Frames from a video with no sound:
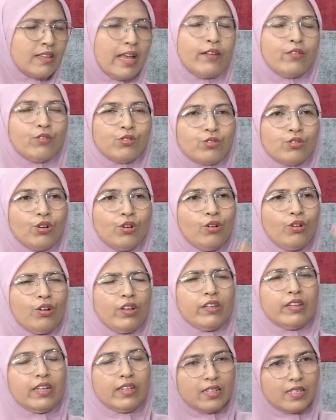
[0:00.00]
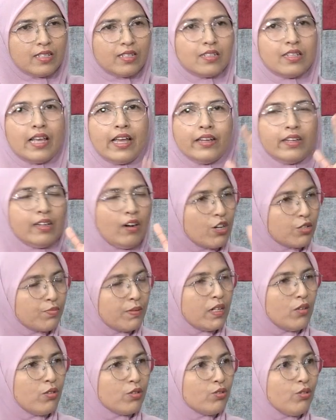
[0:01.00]
And also the nurses at the
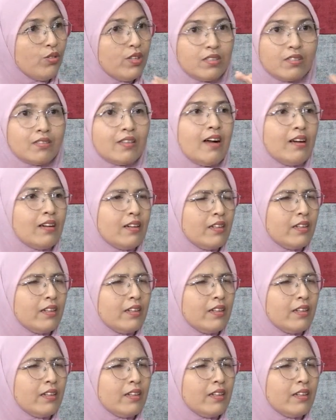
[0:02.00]
hospital also is stuck.